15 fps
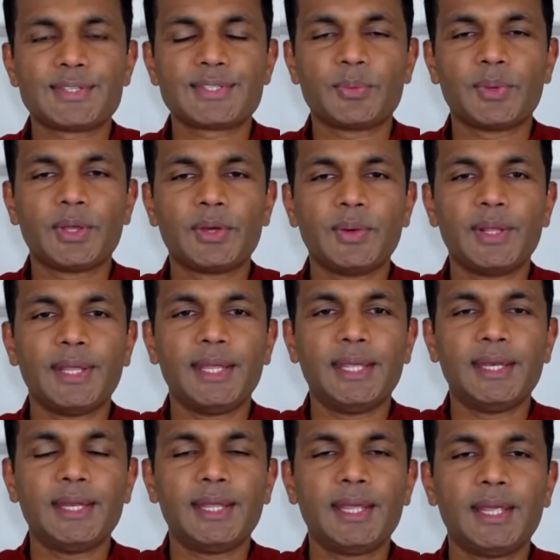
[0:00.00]
So we're going to
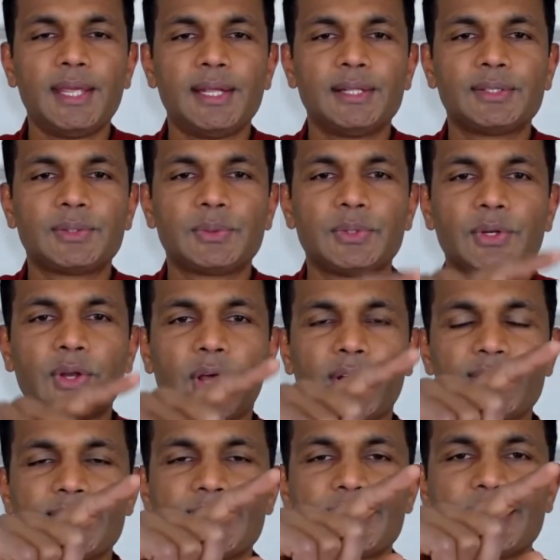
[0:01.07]
inhale through the
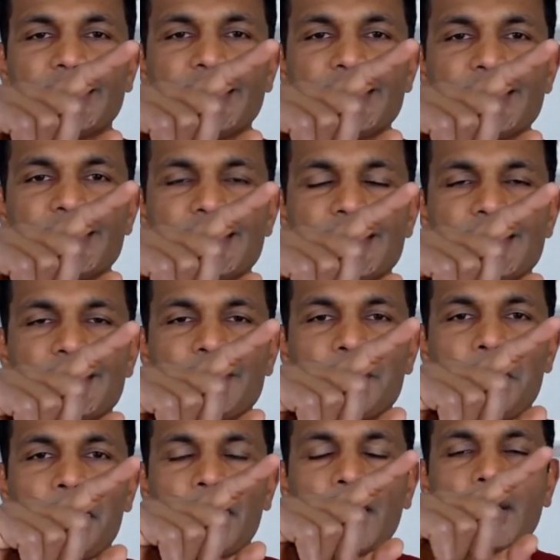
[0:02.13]
nostrils,
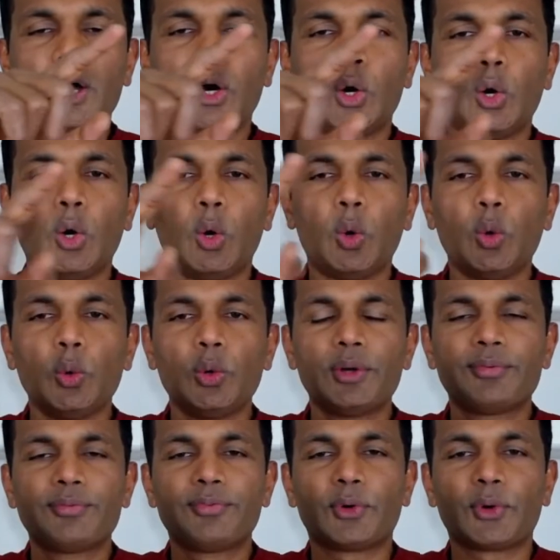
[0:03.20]
hold
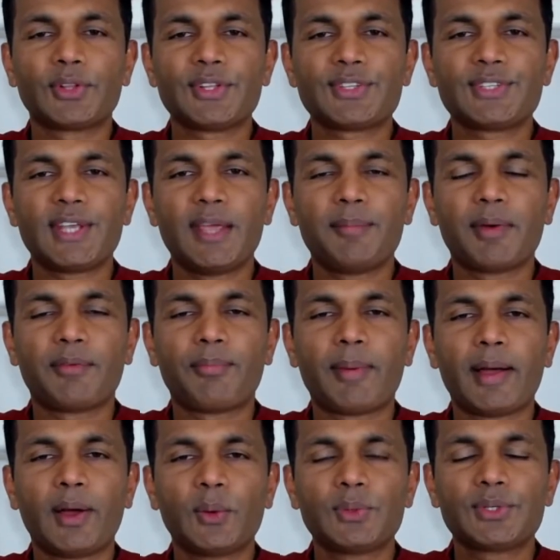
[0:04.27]
for the same
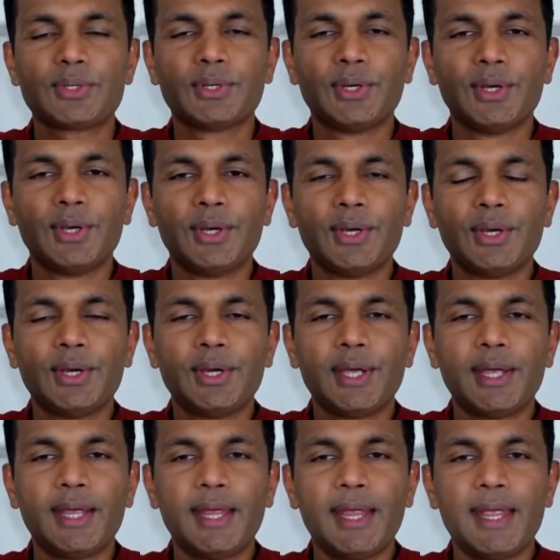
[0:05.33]
amount,
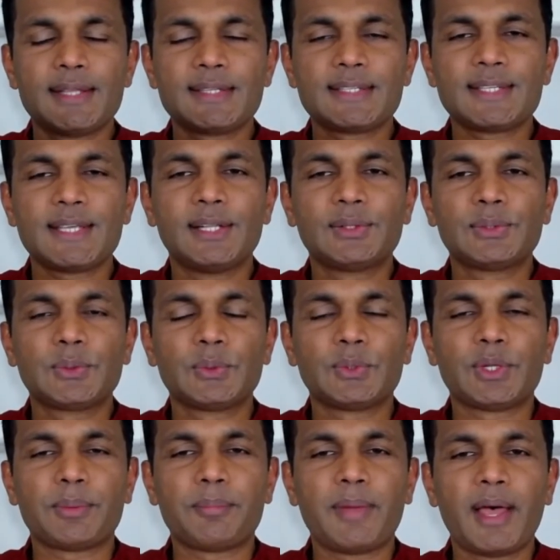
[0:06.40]
exhale through
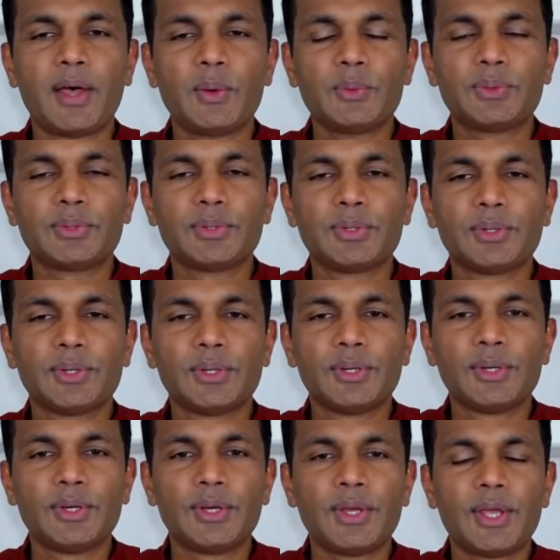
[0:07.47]
the mouth,
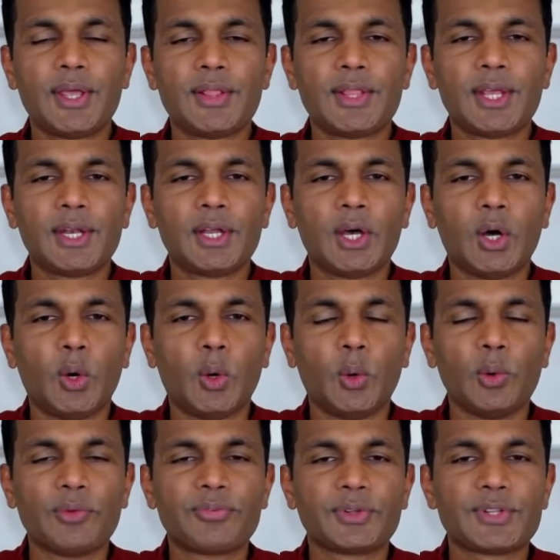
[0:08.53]
and then
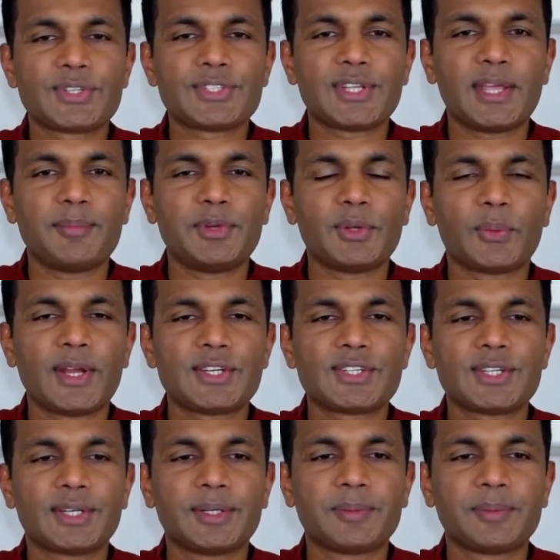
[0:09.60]
hold for the same duration.